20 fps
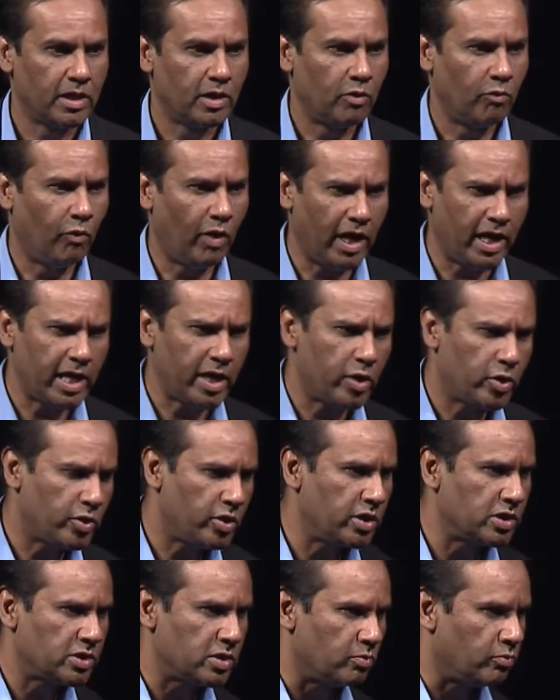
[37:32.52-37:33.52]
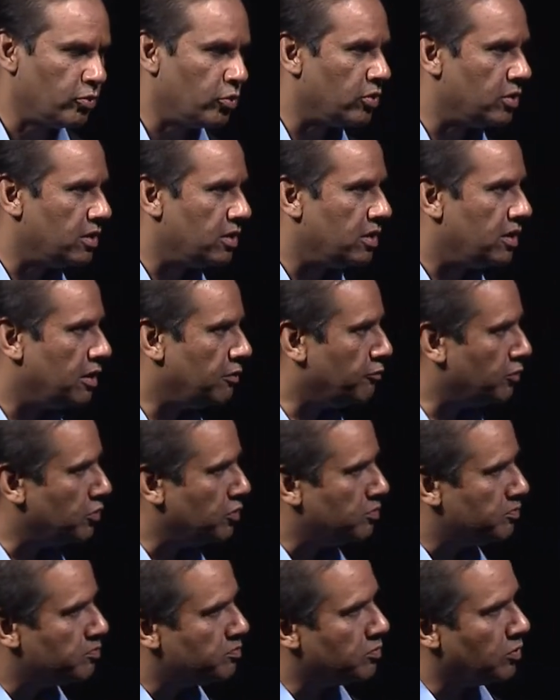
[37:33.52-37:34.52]
Why IoT is important? If you
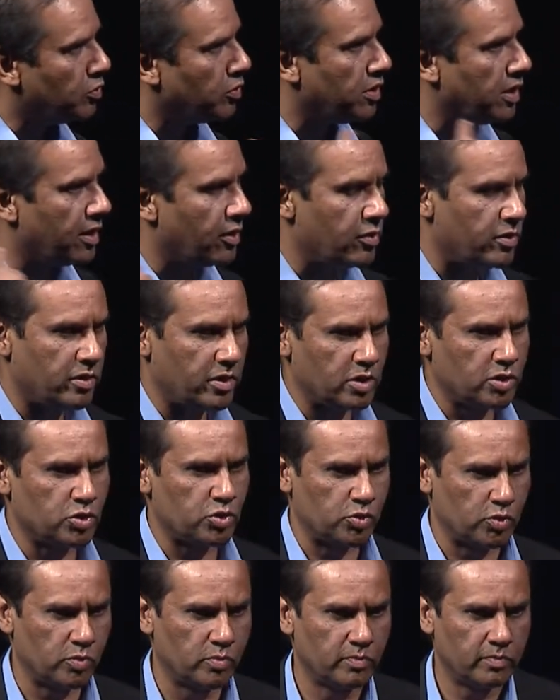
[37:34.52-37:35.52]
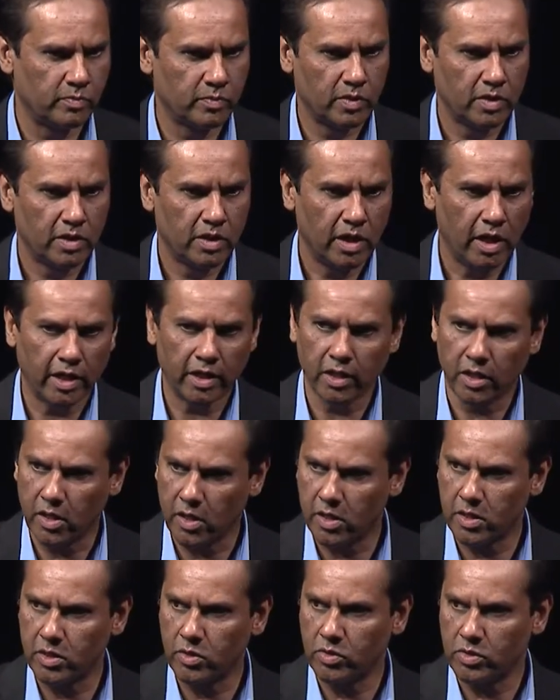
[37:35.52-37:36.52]
look around this room, I can
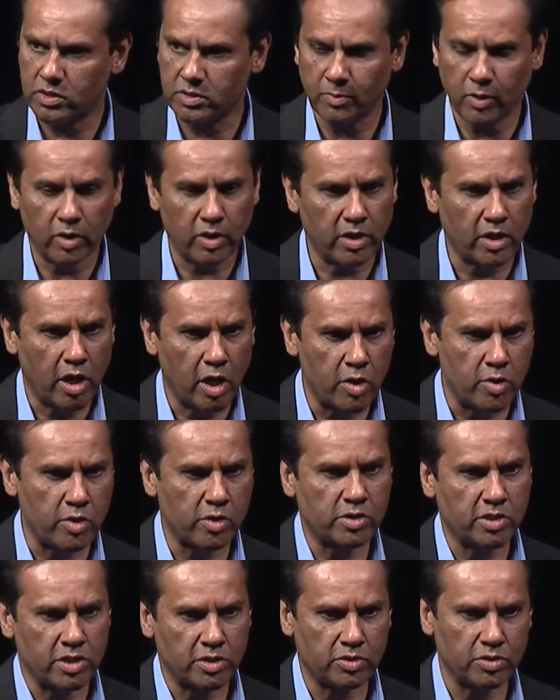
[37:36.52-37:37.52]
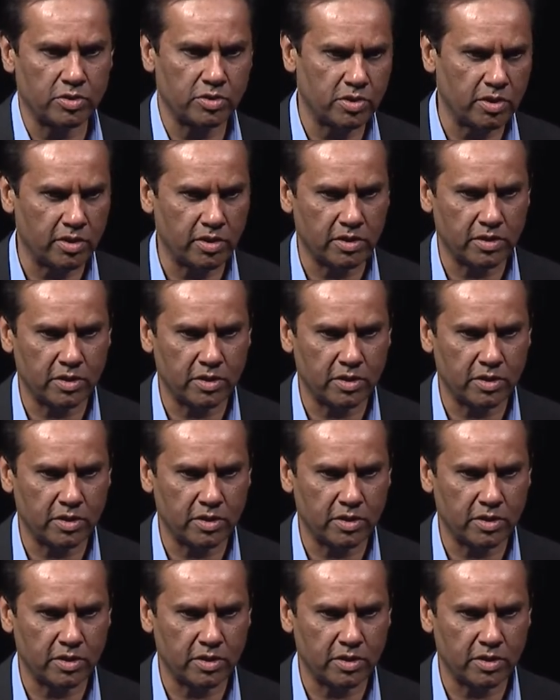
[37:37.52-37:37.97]
guarantee you there's about 100 sensors here.